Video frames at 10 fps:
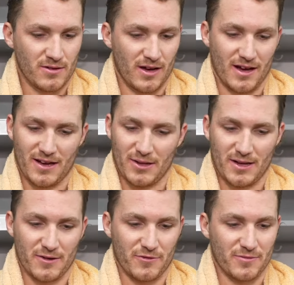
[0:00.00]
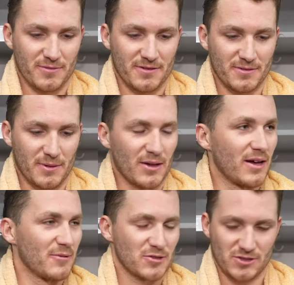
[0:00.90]
A lot of my
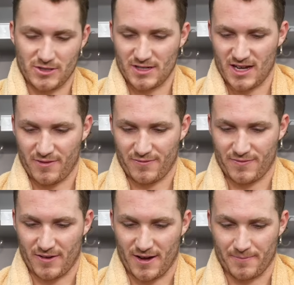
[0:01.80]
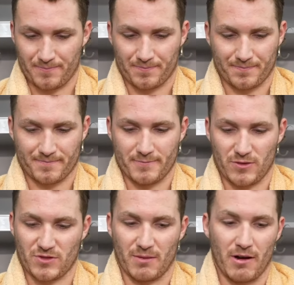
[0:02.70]
line wasn't good enough,
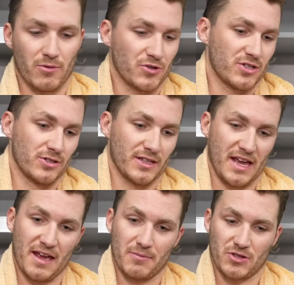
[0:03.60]
but somehow we're still in the game.